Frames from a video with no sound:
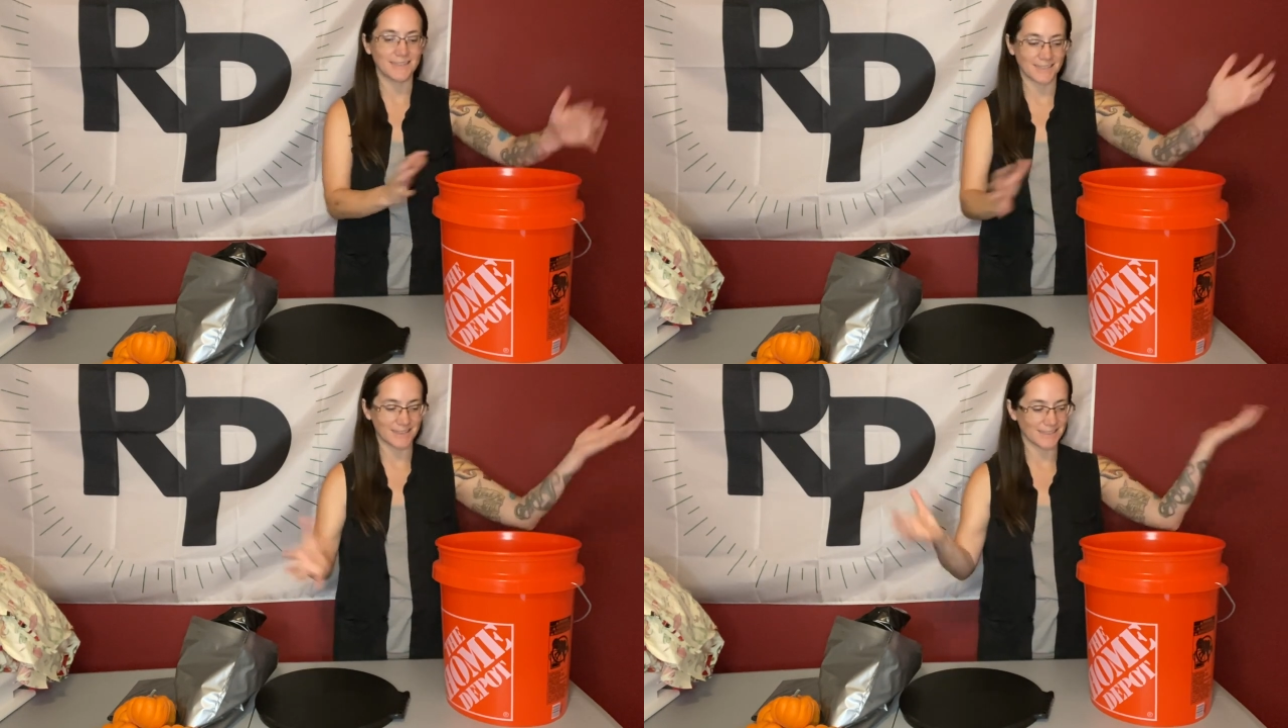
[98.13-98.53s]

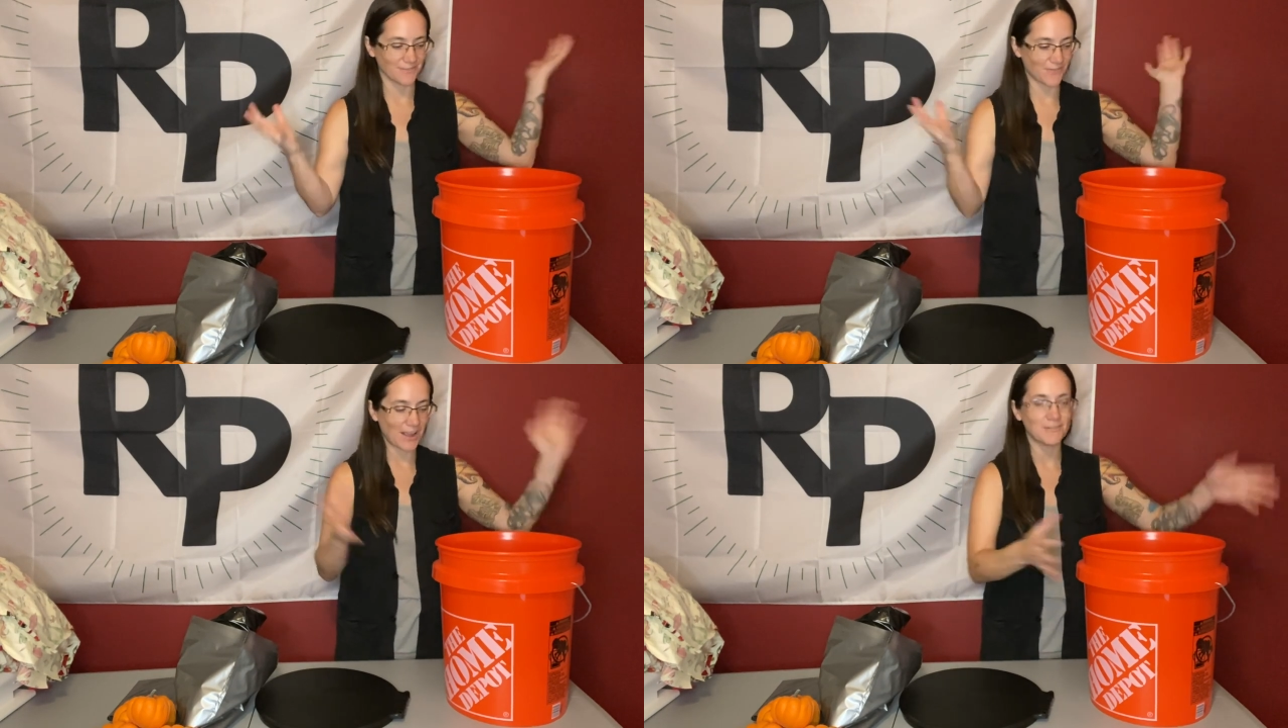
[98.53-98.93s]
and then
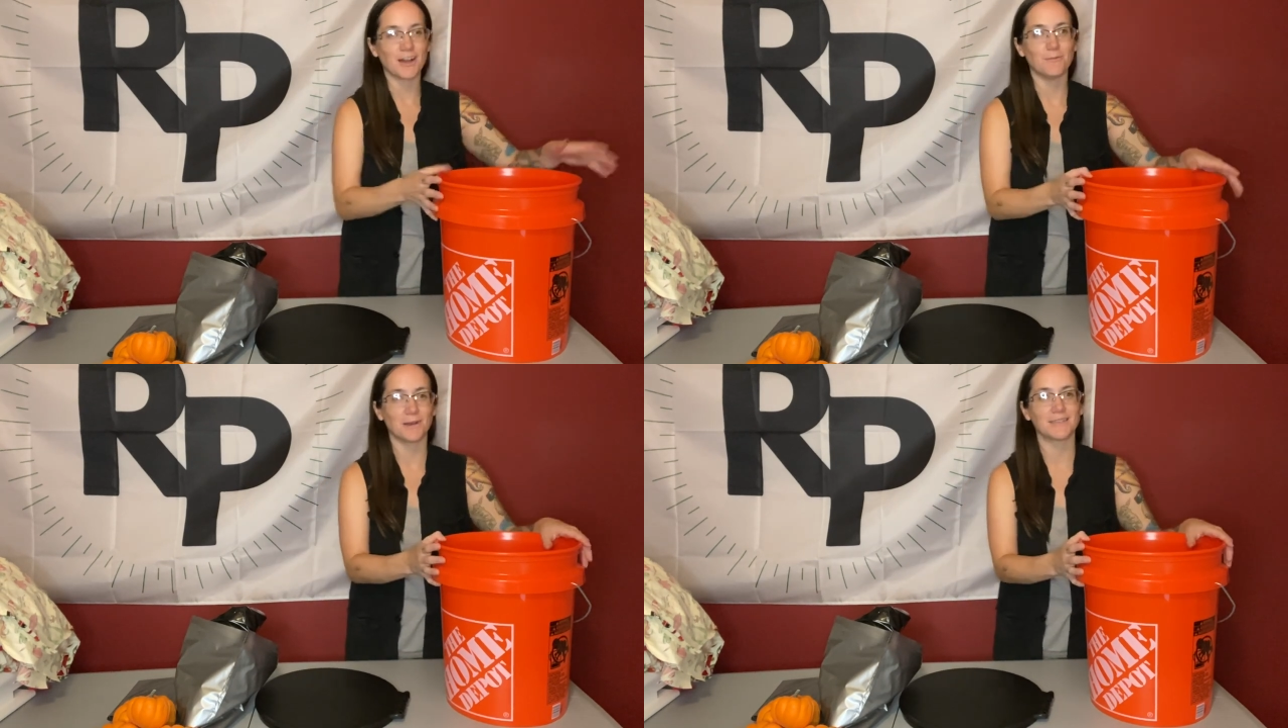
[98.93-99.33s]
the
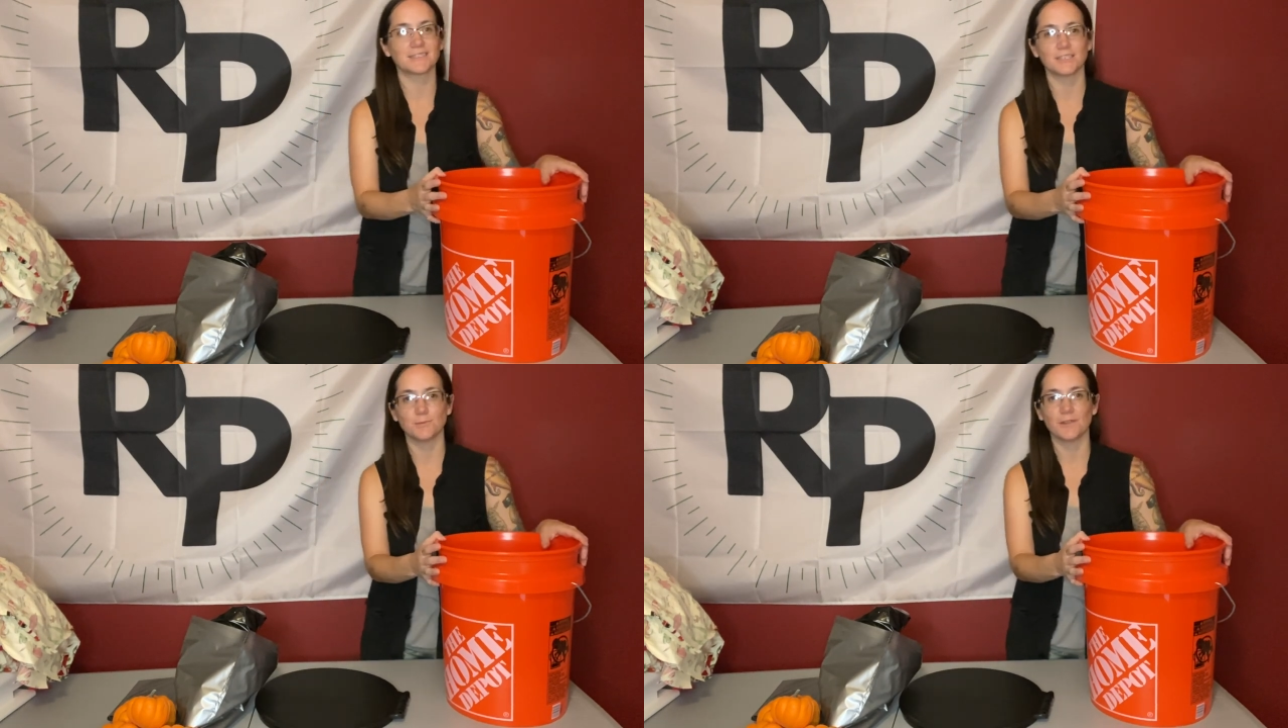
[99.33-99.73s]
5-gallon
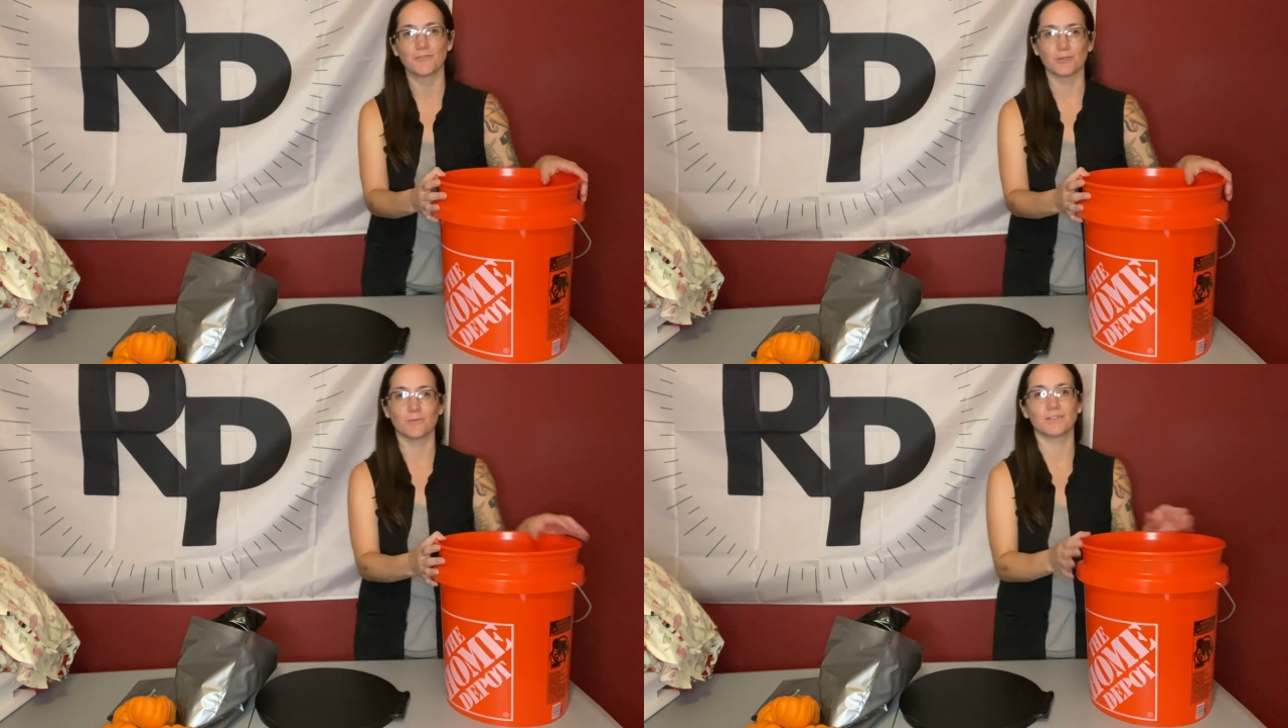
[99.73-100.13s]
bucket's gonna be
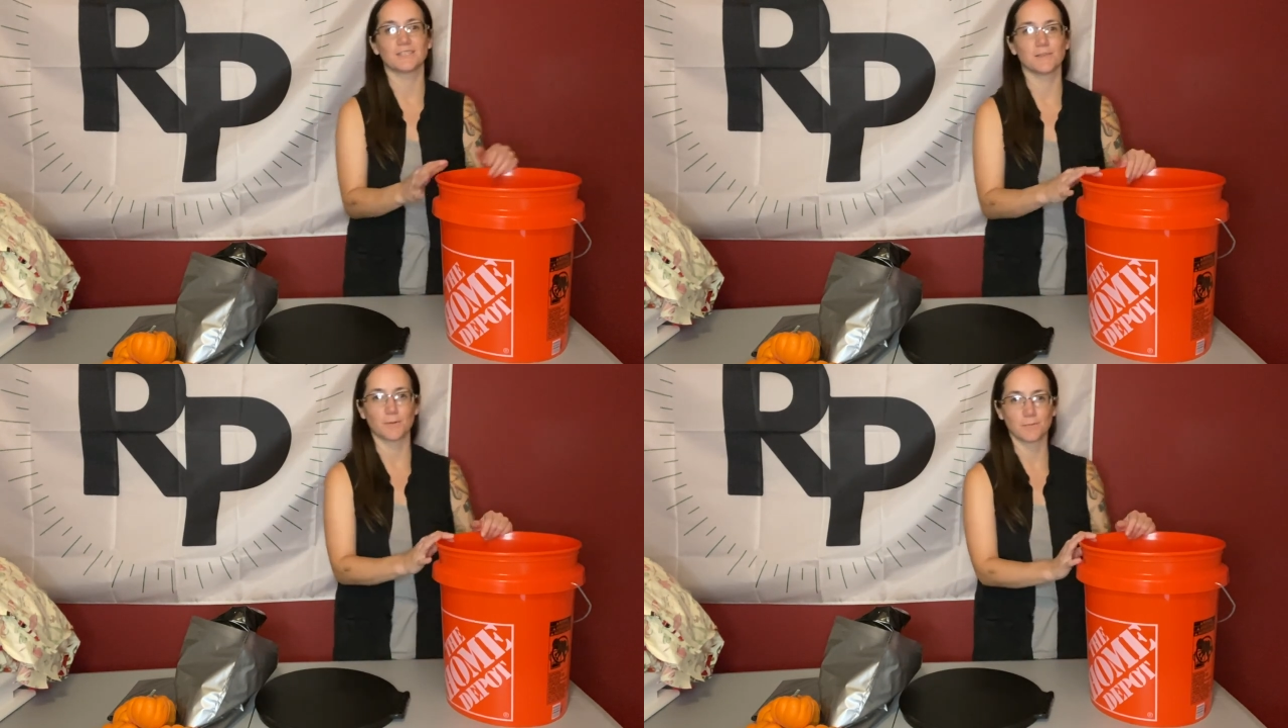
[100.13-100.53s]
for
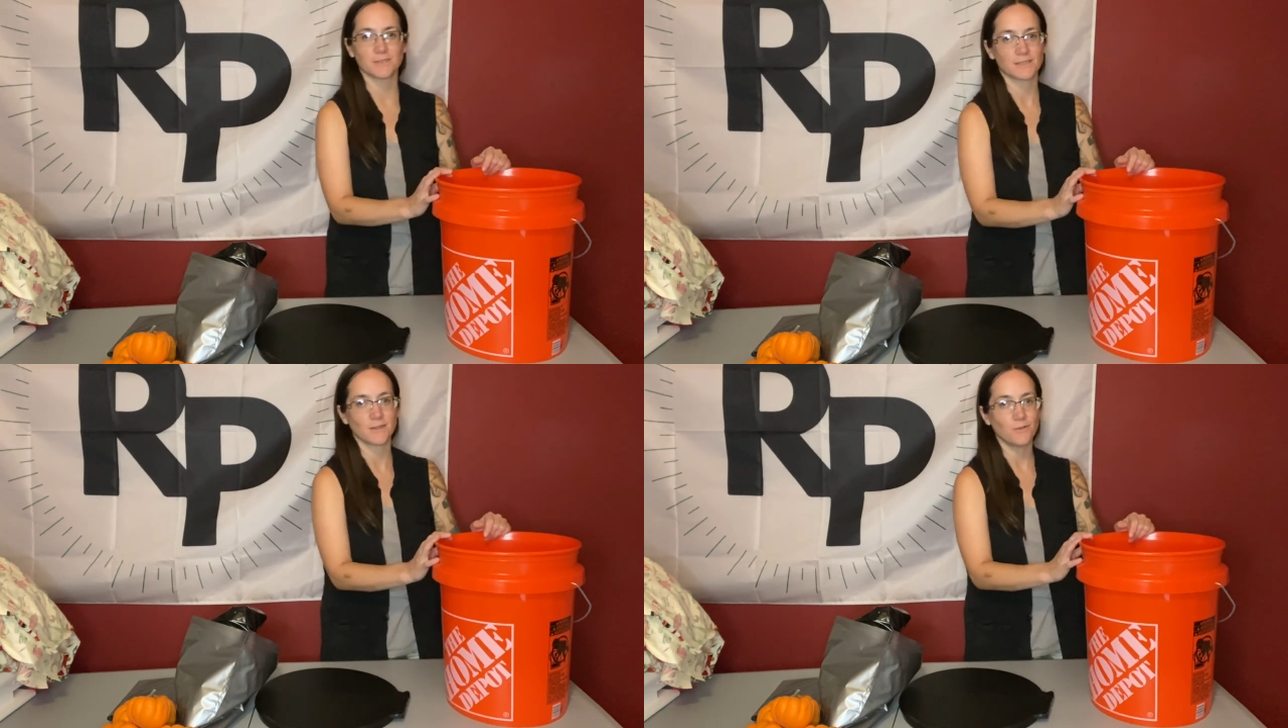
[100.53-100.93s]
emergency
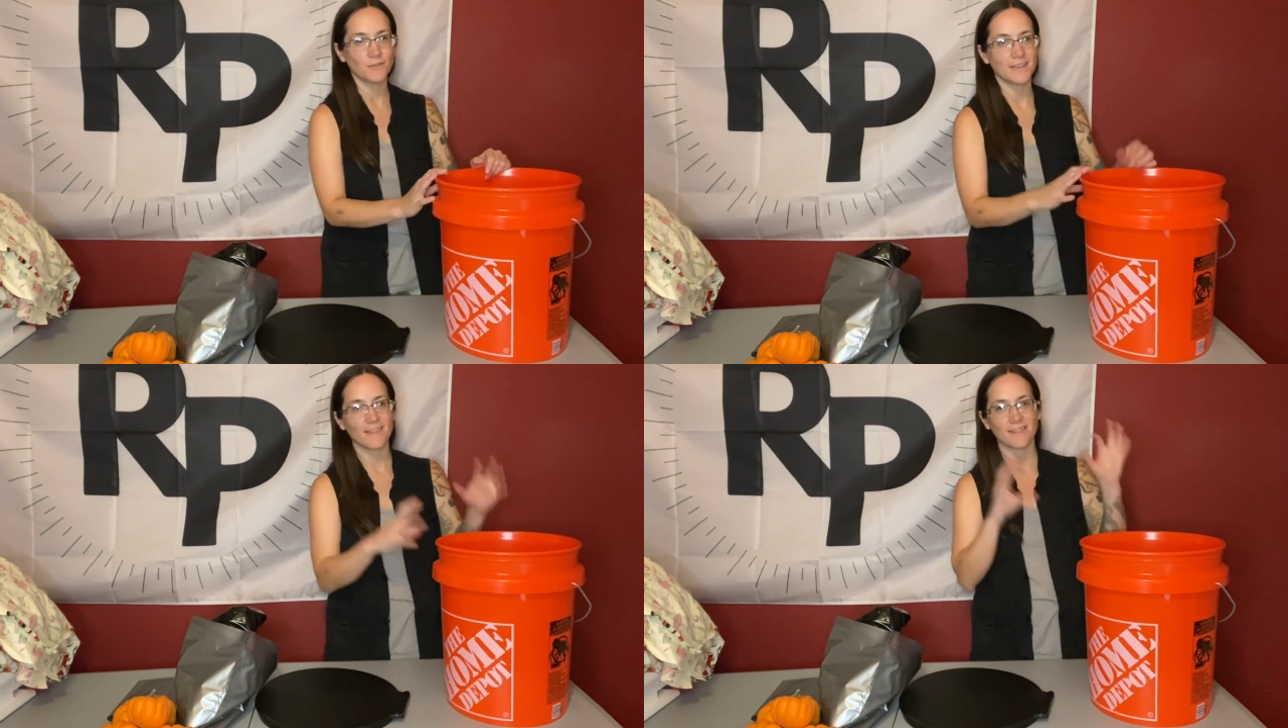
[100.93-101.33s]
purposes
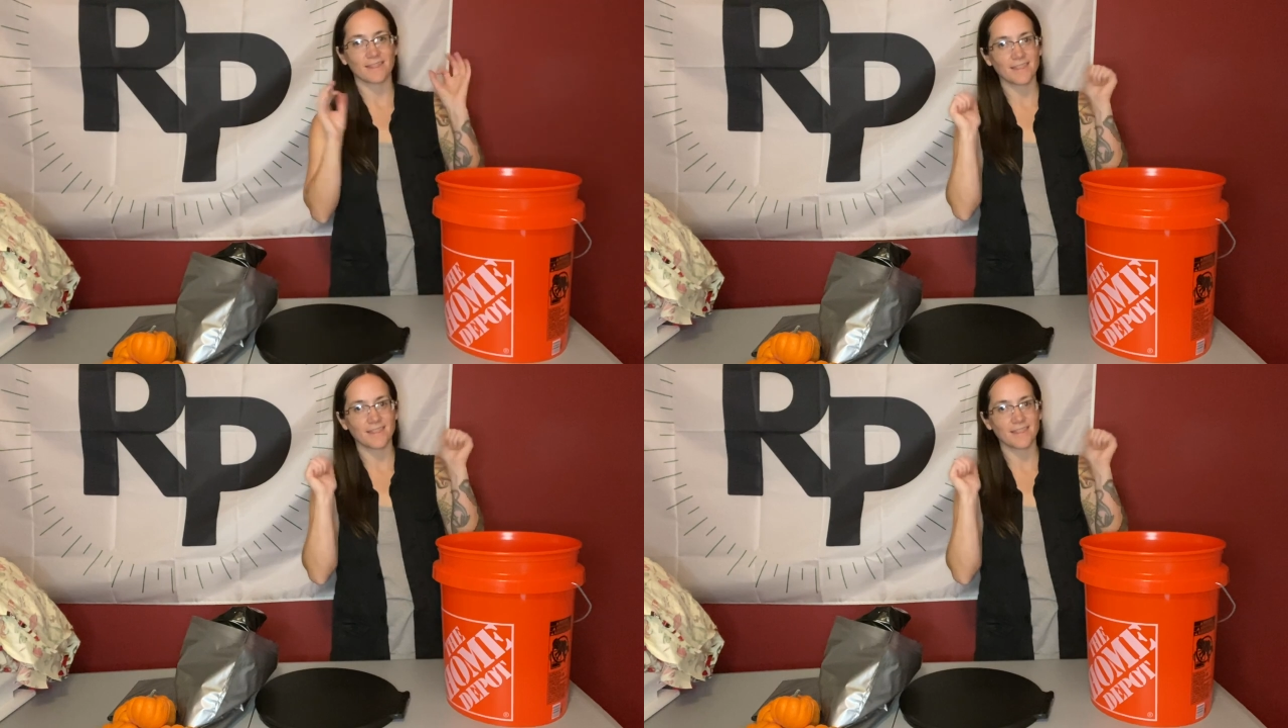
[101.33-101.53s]
only,